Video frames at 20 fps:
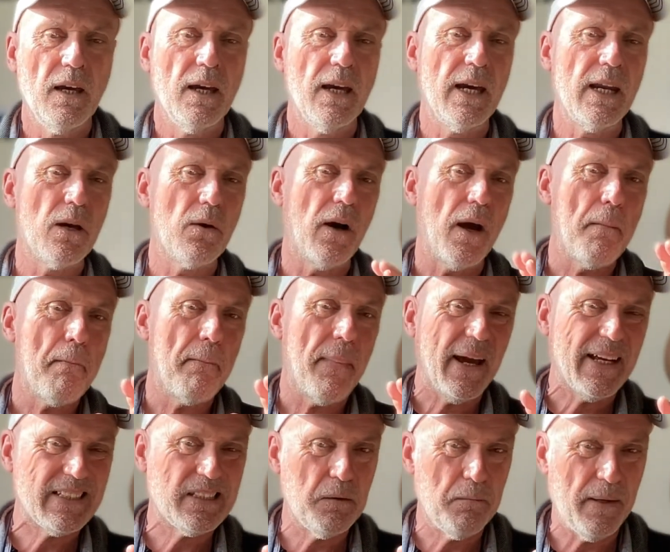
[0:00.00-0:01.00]
Anyway,
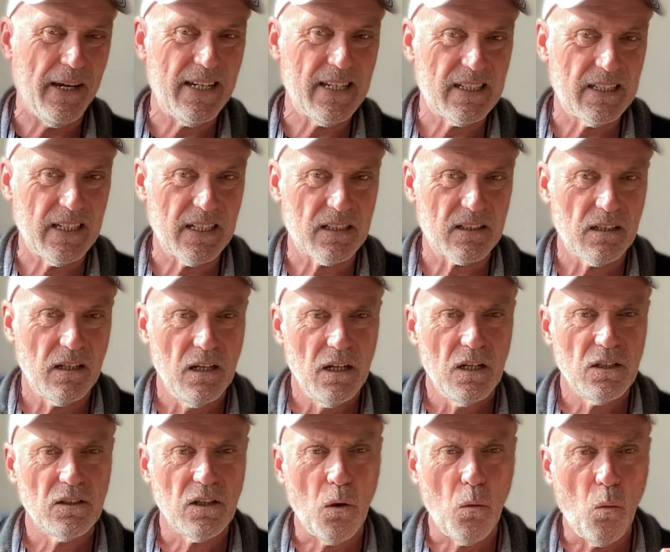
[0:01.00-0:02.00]
back to basics.
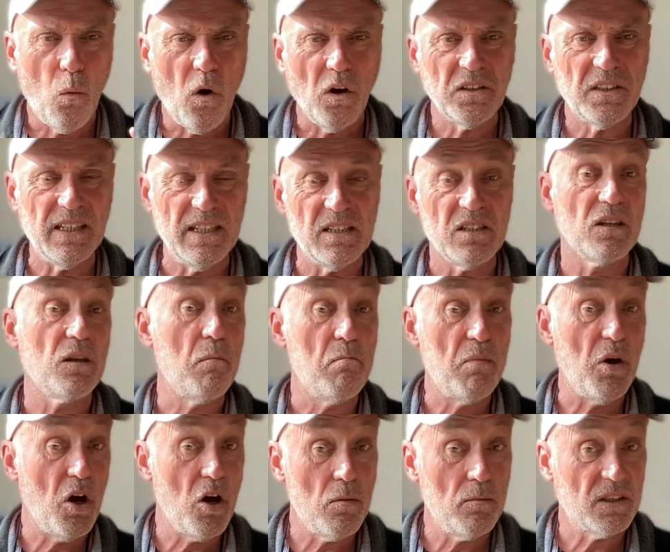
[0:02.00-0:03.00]
So what is the
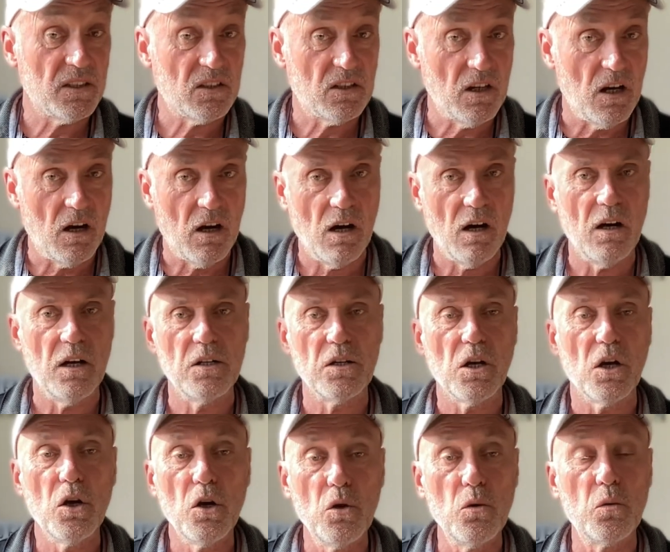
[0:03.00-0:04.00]
Burma Star and
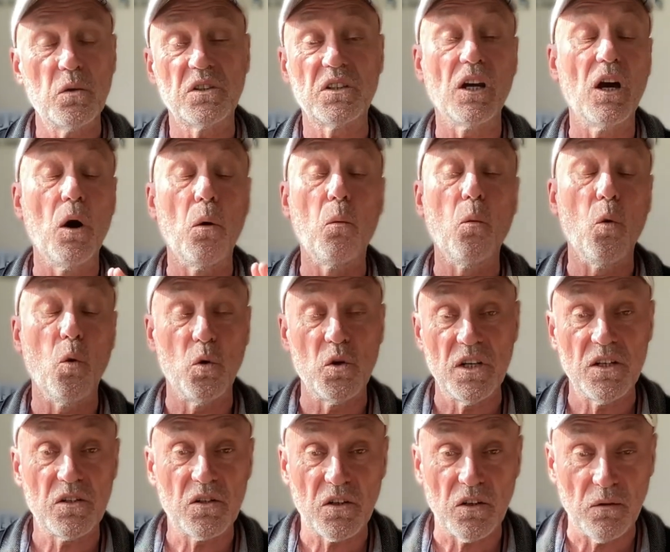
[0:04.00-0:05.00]
who was it
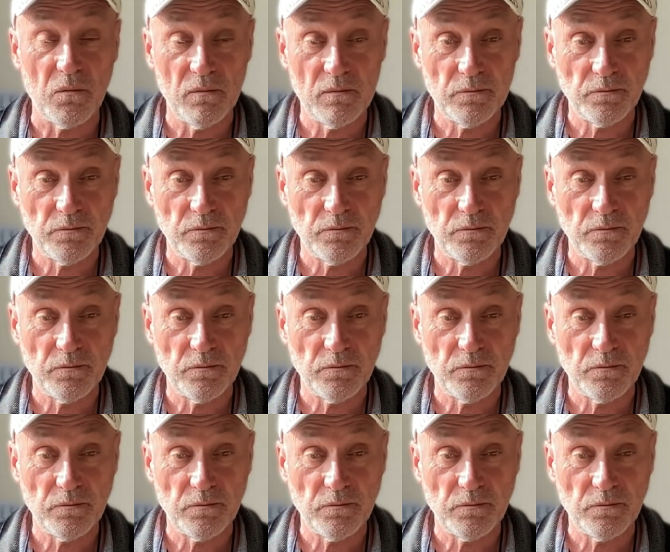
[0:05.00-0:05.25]
awarded to?